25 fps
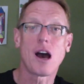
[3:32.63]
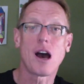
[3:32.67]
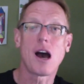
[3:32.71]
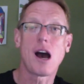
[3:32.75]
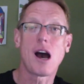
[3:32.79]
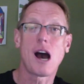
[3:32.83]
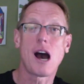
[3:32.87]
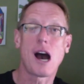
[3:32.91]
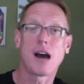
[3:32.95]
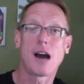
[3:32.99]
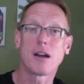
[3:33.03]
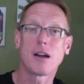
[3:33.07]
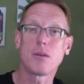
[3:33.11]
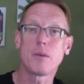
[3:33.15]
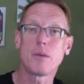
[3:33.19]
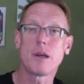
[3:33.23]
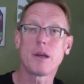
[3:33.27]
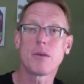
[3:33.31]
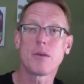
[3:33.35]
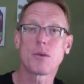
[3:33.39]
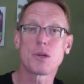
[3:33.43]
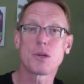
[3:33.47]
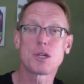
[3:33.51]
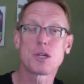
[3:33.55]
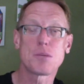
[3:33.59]
How do we
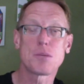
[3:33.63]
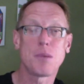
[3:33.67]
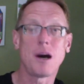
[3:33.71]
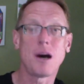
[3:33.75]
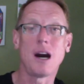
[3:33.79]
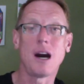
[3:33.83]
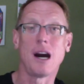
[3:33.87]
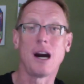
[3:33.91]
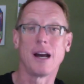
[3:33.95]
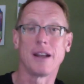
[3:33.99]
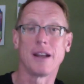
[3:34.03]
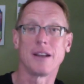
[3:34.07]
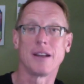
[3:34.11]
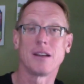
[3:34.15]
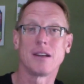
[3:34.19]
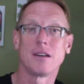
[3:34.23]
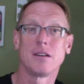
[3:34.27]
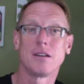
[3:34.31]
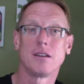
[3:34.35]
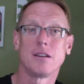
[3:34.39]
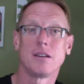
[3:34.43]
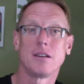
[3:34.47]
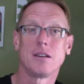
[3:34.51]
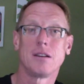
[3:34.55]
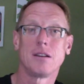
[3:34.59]
respond?
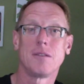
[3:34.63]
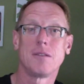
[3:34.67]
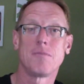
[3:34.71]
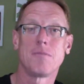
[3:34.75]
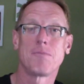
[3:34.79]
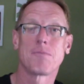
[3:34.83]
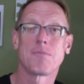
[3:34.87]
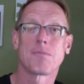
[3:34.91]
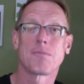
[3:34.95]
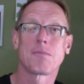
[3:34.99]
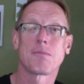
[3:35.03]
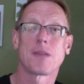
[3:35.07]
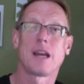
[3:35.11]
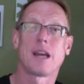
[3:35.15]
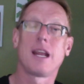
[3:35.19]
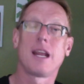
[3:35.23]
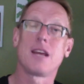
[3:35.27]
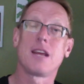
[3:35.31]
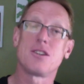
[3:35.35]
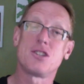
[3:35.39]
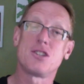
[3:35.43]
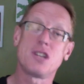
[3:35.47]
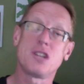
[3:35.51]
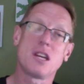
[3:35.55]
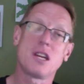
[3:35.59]
And as
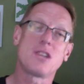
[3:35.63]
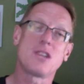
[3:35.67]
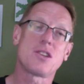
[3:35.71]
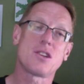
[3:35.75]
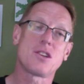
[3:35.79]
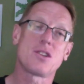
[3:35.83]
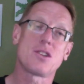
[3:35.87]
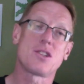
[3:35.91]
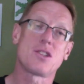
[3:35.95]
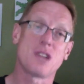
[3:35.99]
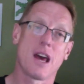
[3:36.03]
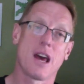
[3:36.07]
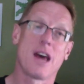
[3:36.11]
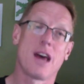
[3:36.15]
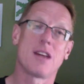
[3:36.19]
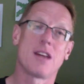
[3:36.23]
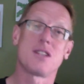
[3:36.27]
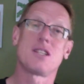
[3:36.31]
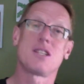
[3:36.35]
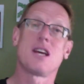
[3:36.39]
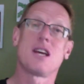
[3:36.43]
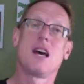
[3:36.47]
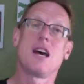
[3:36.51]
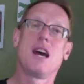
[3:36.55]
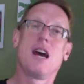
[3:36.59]
Jesus says,
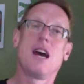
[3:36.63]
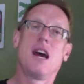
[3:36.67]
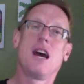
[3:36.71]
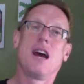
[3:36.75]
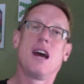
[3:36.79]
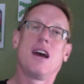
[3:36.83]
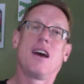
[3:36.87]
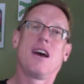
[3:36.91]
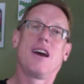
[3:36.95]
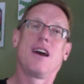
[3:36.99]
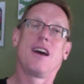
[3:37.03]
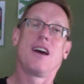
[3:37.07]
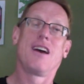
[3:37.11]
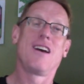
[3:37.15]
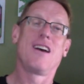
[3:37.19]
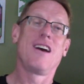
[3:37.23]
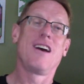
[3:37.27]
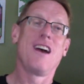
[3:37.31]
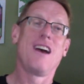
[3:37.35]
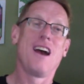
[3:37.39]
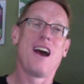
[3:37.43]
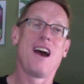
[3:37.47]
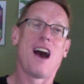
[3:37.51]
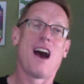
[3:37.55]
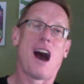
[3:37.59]

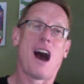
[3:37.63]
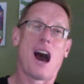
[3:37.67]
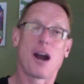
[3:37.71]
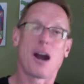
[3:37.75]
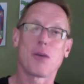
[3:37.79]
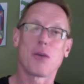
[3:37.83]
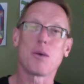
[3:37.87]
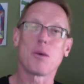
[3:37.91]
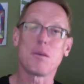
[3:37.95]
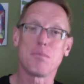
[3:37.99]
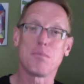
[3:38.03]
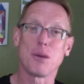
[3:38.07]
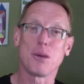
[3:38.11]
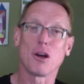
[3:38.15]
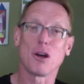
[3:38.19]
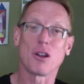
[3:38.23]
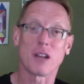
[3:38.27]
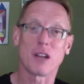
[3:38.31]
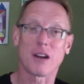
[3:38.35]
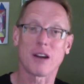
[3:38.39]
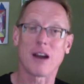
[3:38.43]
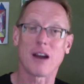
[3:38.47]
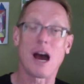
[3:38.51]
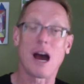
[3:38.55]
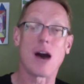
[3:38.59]
how do we build
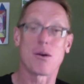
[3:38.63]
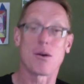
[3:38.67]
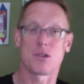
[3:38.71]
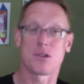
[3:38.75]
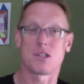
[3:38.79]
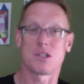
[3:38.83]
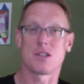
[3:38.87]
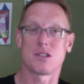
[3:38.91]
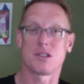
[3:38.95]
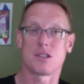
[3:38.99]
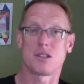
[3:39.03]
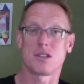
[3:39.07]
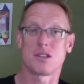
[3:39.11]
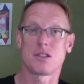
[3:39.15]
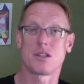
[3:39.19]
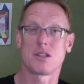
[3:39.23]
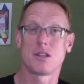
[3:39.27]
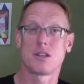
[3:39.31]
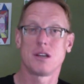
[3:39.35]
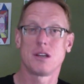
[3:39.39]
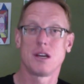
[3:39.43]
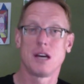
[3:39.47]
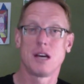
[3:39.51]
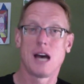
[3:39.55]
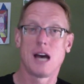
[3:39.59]
our houses?
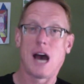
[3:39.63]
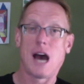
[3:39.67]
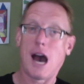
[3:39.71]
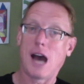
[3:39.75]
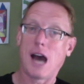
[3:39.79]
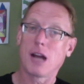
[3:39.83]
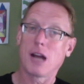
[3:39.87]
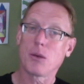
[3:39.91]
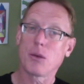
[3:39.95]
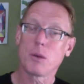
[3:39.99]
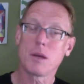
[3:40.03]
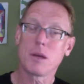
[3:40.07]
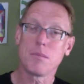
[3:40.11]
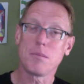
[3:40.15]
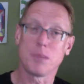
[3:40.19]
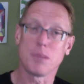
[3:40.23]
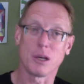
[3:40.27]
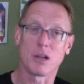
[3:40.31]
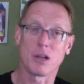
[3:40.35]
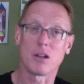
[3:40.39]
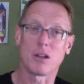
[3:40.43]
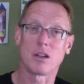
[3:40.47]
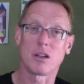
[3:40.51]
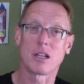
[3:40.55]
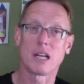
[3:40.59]
How do we
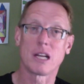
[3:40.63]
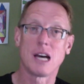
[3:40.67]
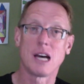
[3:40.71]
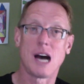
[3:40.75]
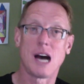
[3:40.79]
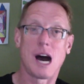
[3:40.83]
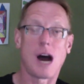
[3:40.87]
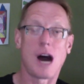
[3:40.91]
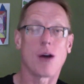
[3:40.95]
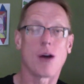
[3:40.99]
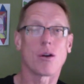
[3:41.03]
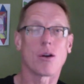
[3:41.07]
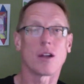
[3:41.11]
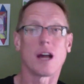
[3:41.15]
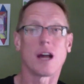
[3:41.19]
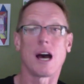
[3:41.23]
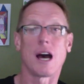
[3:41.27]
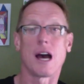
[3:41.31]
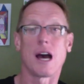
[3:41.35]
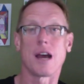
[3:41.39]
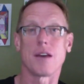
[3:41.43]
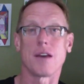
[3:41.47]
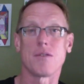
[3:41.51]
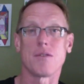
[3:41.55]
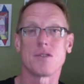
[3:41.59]
build our
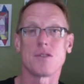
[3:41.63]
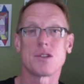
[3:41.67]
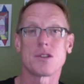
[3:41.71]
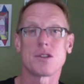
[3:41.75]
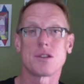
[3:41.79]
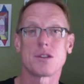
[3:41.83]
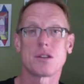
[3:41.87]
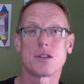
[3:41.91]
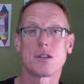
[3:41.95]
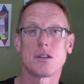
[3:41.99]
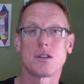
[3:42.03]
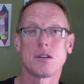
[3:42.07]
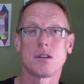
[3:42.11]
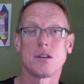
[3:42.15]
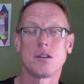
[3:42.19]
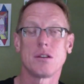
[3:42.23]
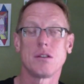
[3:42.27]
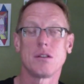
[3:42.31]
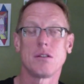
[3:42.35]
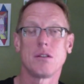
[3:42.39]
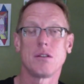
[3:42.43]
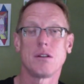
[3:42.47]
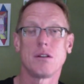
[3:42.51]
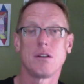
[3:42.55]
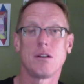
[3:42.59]
lives?
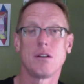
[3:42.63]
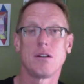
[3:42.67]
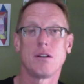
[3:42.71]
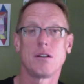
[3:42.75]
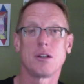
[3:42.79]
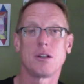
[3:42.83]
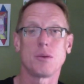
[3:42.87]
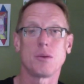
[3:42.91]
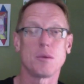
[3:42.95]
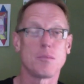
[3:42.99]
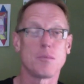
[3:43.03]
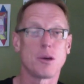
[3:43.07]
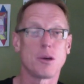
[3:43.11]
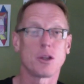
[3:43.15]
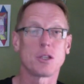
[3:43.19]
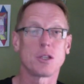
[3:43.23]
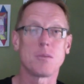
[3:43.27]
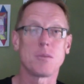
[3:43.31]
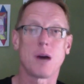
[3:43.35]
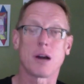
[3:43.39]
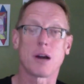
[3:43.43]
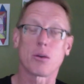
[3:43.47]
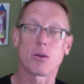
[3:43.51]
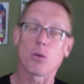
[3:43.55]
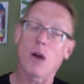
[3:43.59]
Do we build them
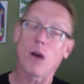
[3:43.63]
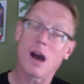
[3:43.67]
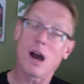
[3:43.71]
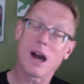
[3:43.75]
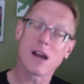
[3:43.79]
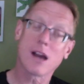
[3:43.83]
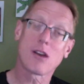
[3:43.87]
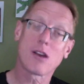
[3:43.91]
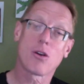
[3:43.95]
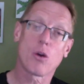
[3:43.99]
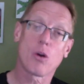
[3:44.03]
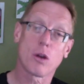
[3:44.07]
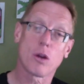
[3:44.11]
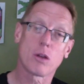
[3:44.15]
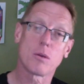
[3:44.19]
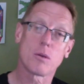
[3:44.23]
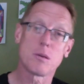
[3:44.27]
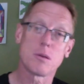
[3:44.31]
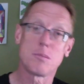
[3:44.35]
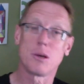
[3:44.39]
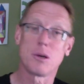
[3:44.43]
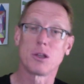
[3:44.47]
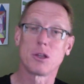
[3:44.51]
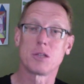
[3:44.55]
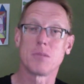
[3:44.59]
on rock or do we
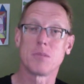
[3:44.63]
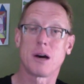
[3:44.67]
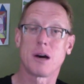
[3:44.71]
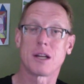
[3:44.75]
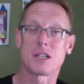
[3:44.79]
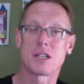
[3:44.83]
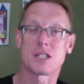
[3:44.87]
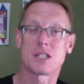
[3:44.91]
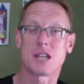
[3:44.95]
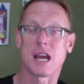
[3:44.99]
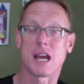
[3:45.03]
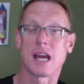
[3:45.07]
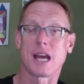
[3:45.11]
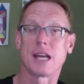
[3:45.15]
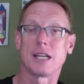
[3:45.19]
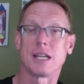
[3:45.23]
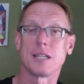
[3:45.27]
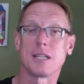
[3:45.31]
build them on sand?